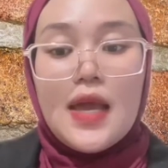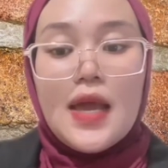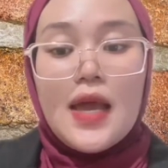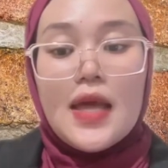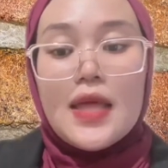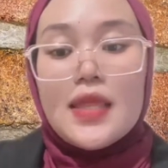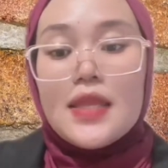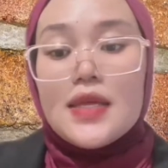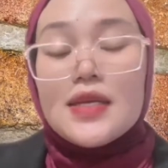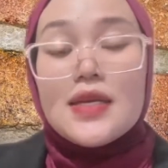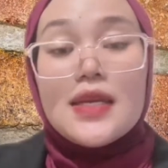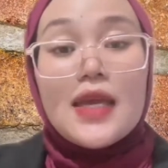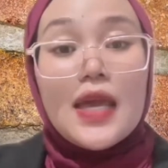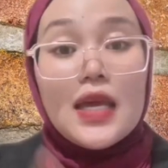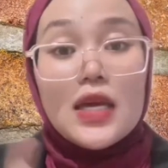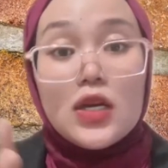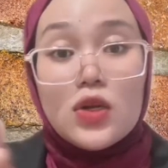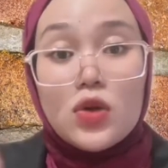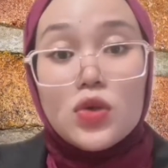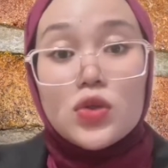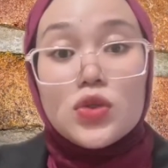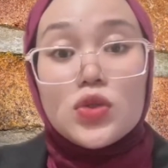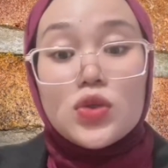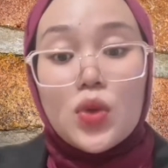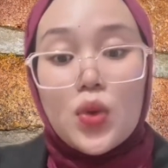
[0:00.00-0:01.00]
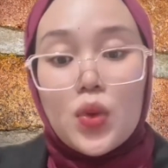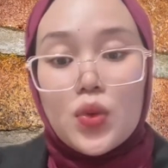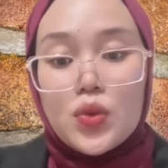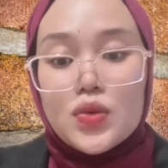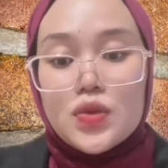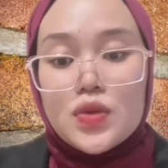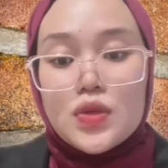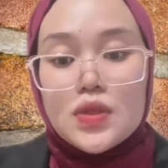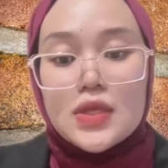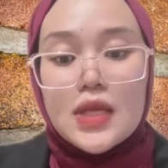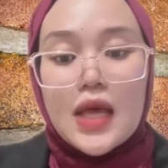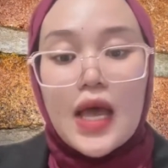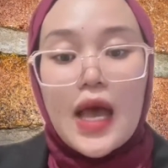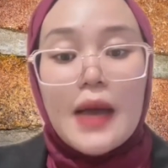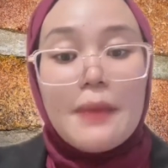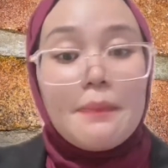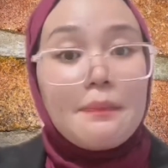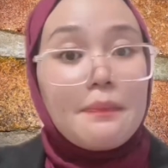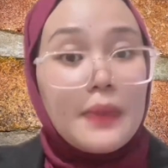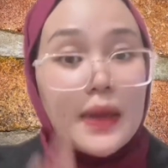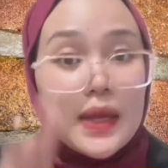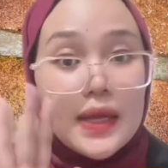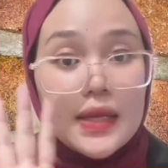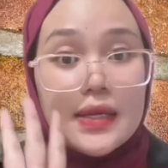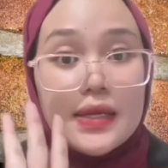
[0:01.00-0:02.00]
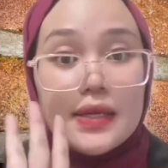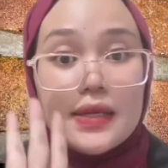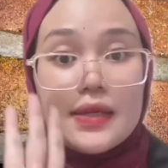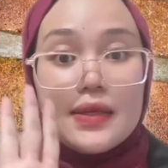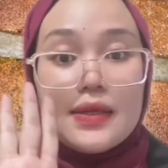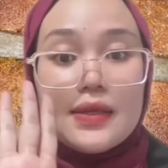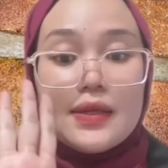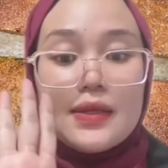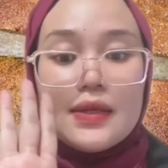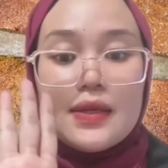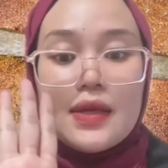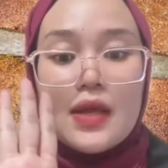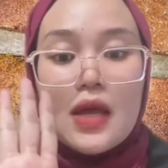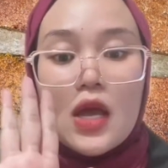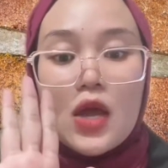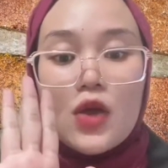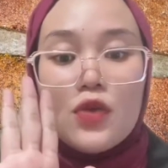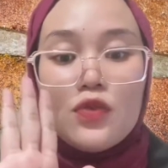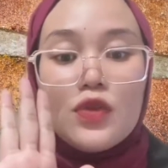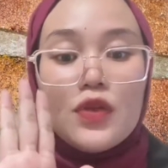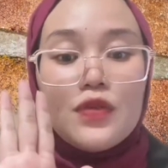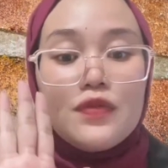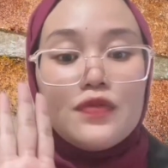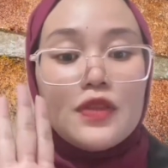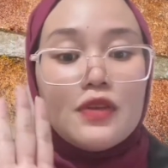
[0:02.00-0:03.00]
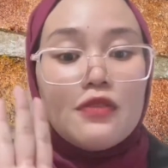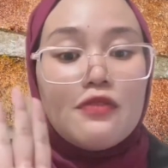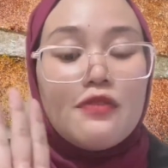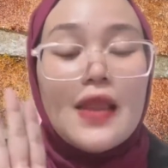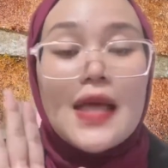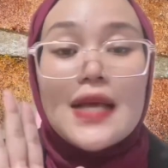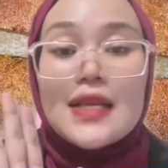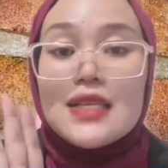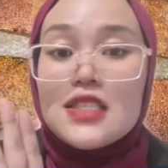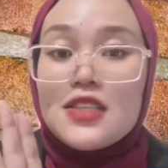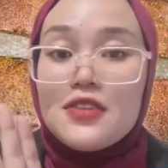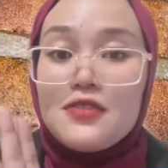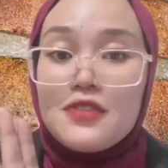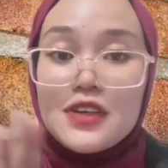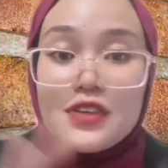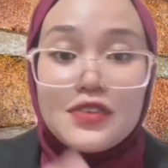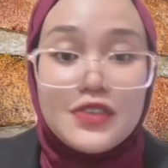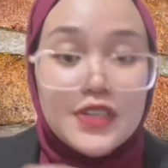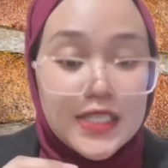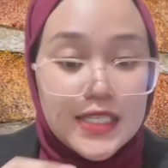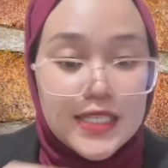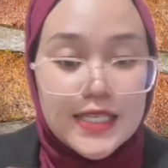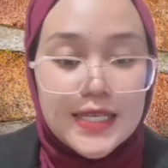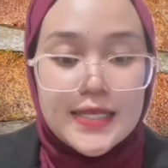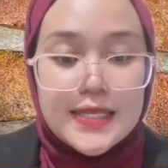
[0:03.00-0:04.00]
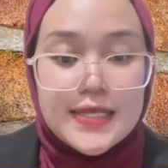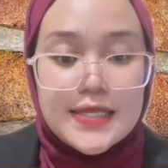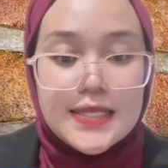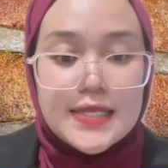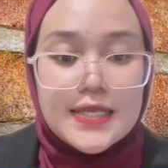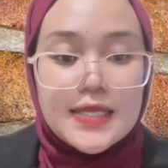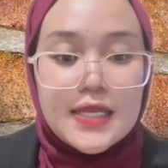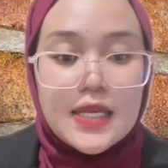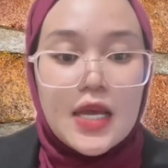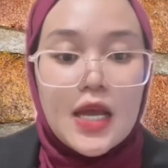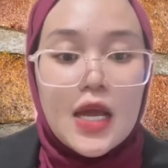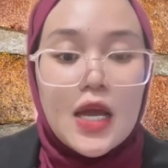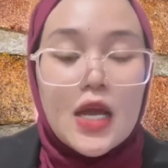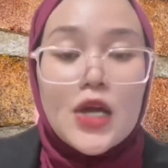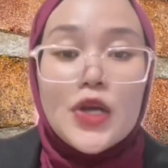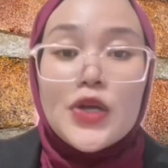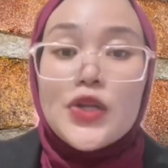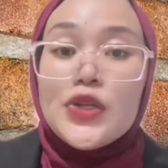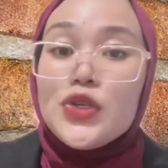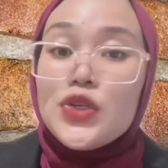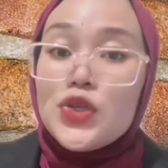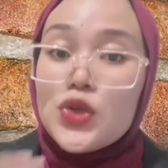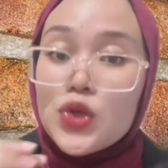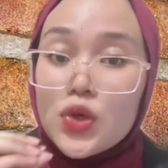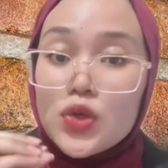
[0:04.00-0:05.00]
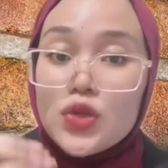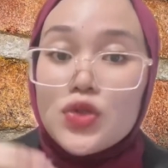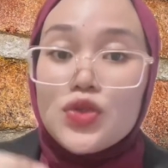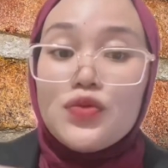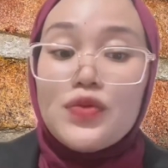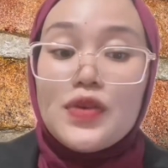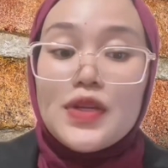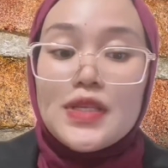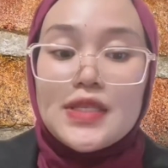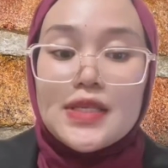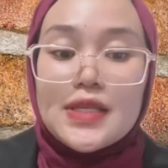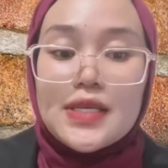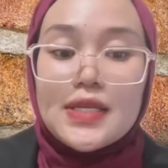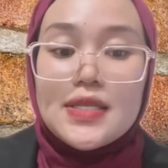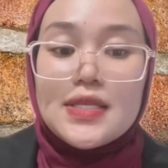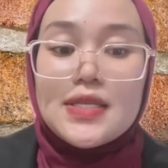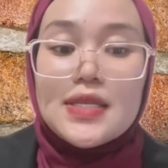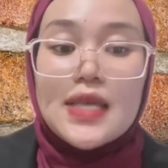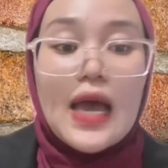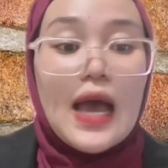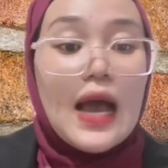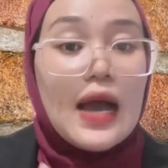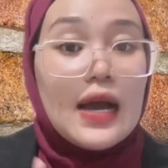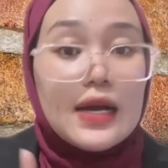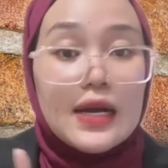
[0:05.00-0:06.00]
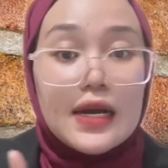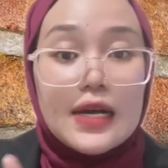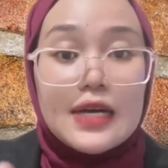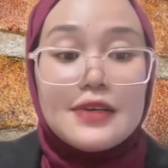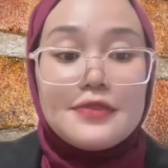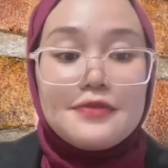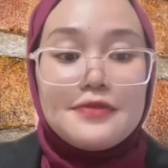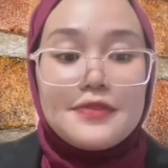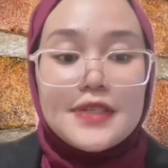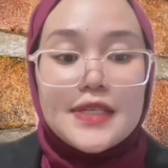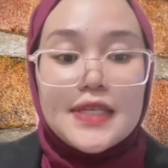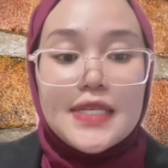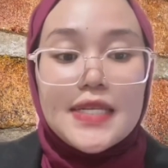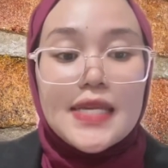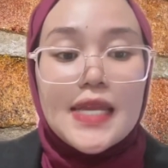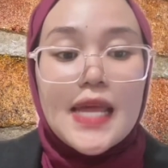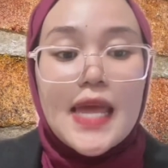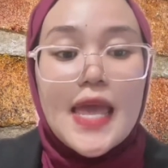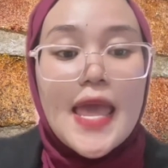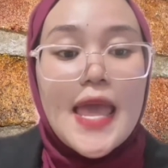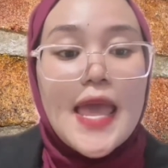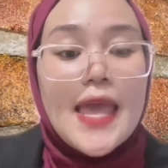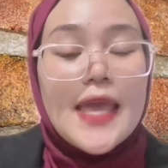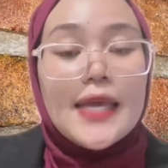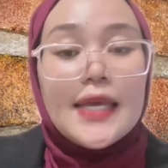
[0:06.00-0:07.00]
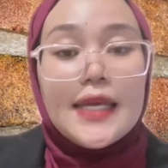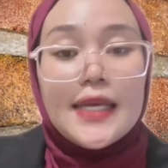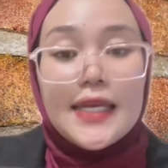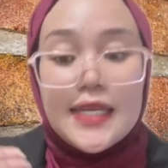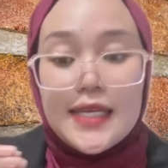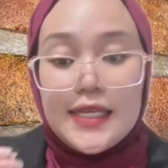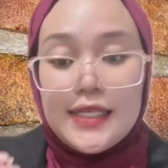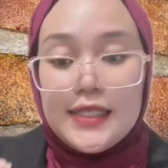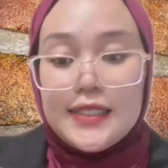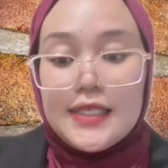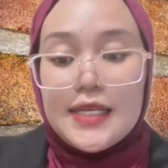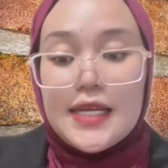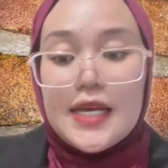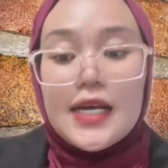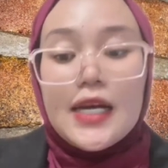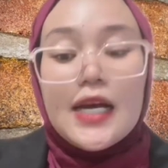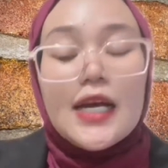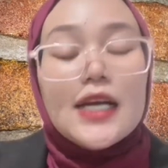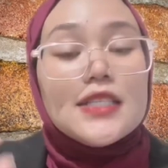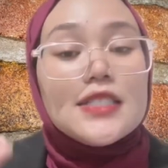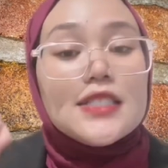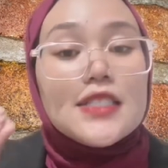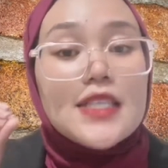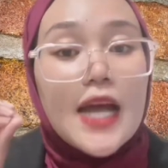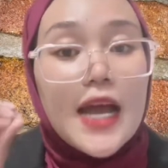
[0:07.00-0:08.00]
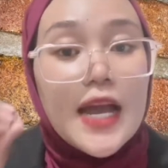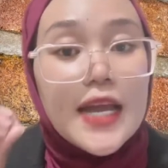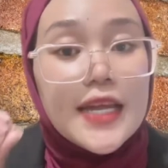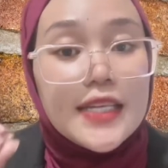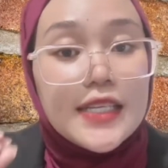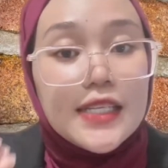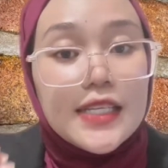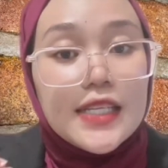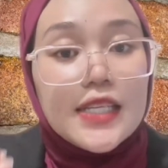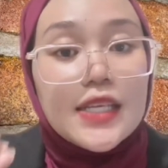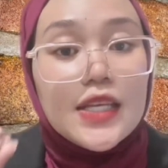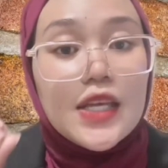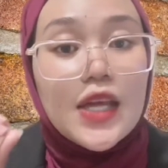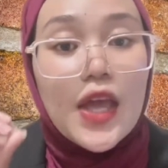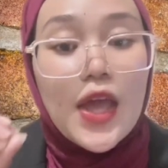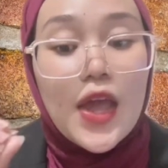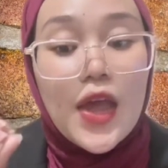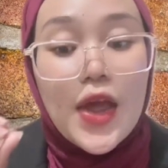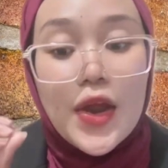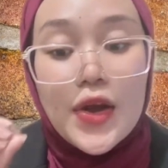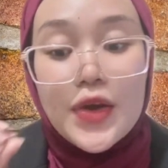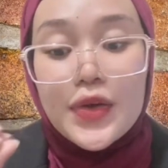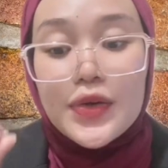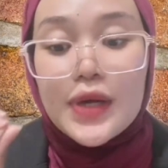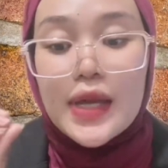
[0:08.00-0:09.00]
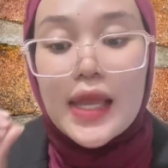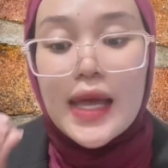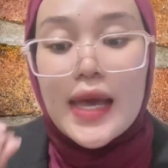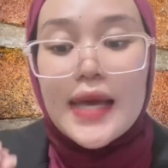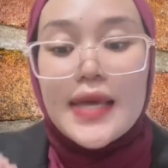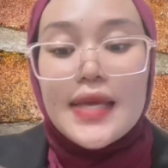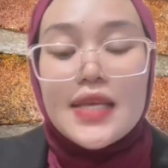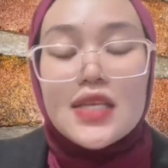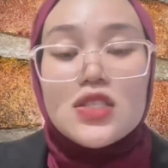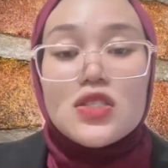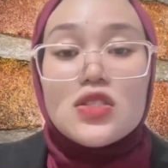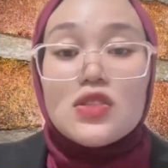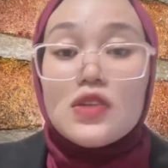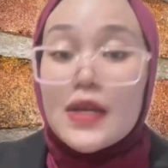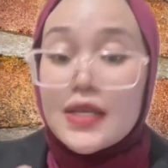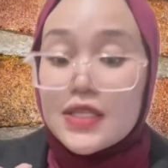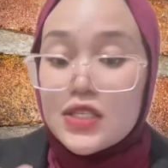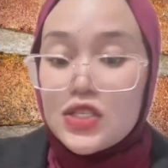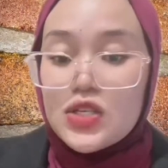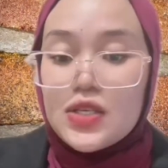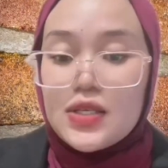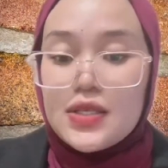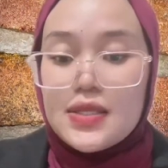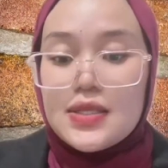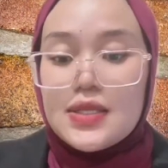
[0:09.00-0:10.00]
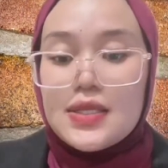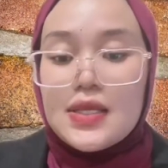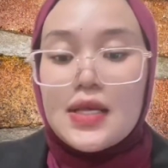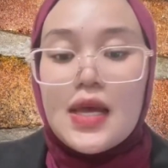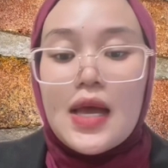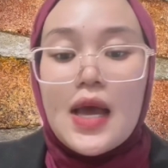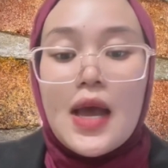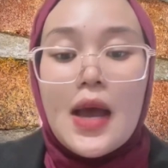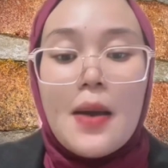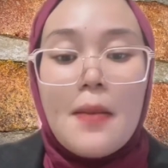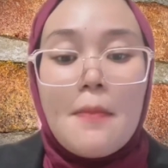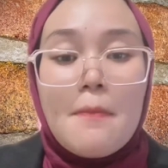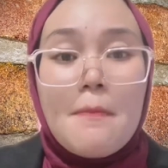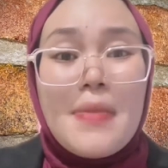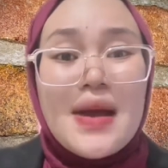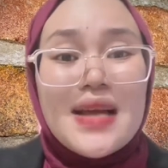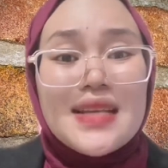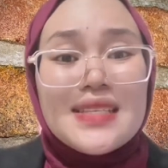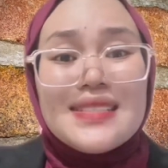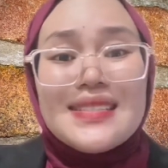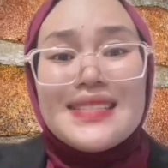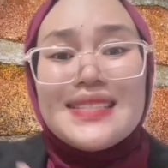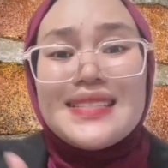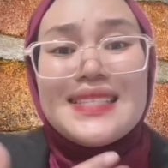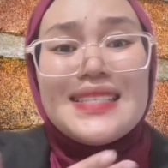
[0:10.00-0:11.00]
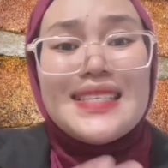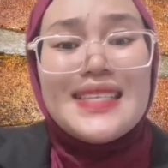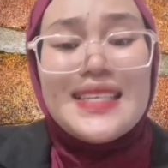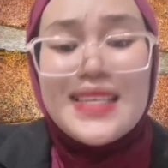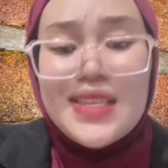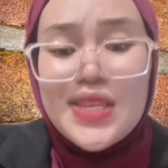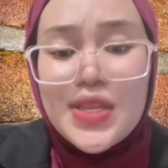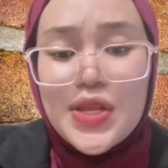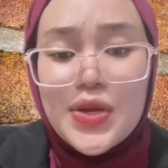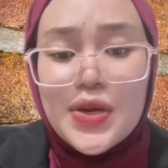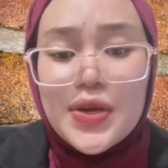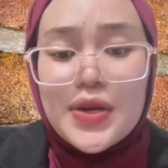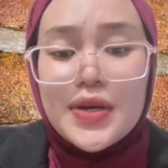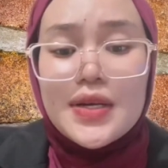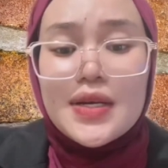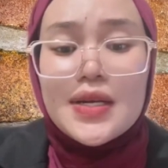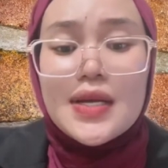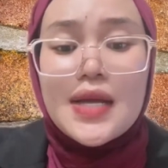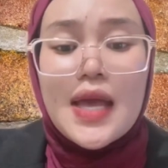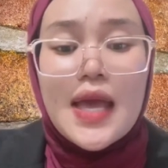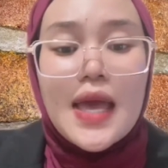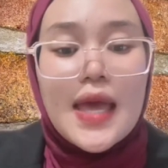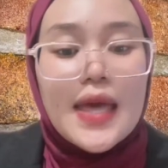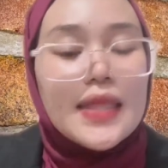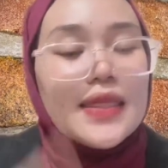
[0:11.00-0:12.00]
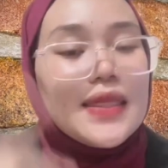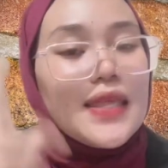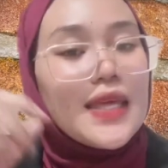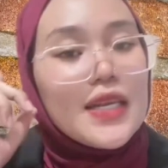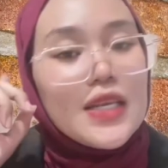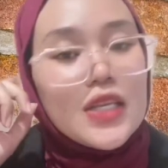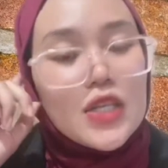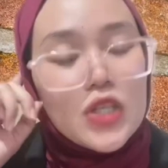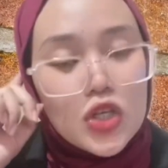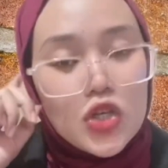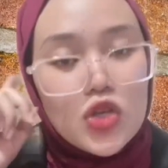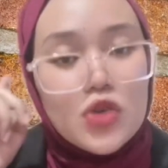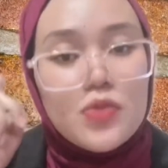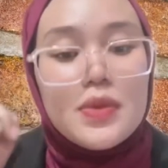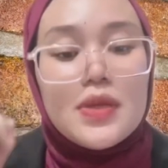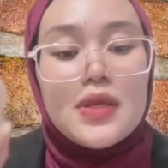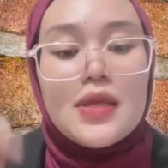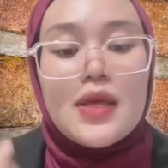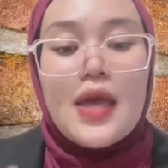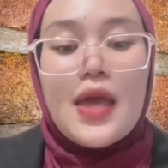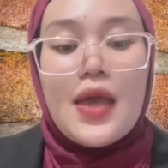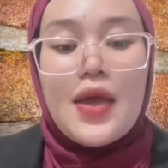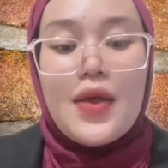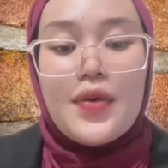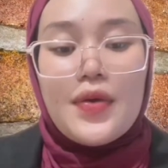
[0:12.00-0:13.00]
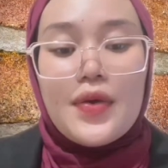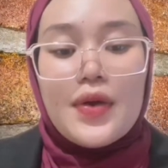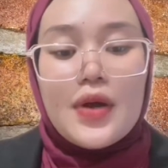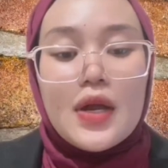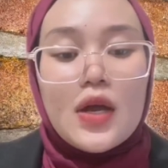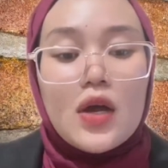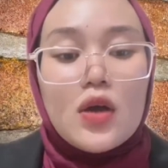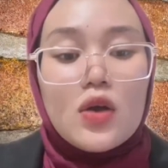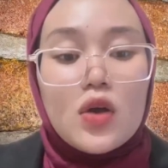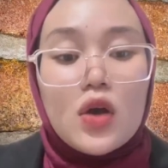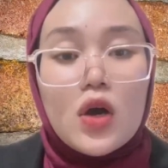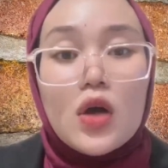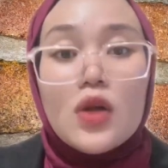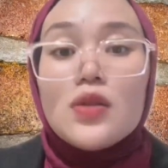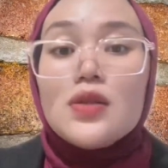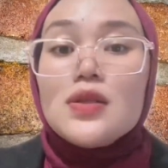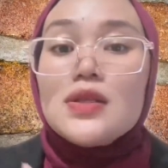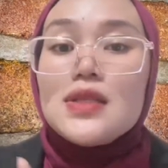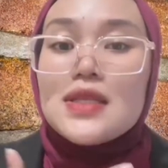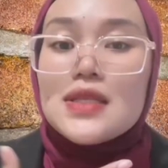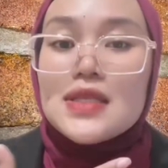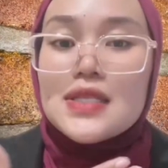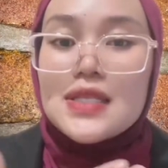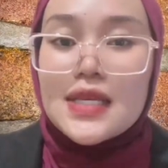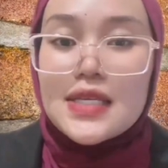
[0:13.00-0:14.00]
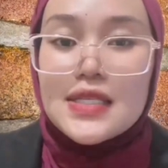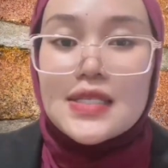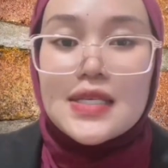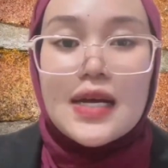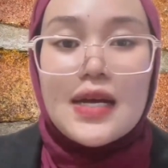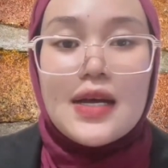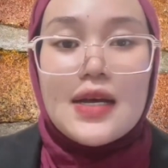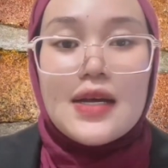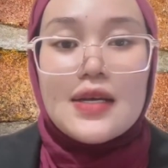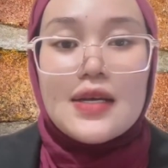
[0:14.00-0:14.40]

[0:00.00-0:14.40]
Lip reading: the gecko toes are padded with the flexible ridges. Those ridges are covered in a tiny hair-like structures, much thinner than human hair, called seta,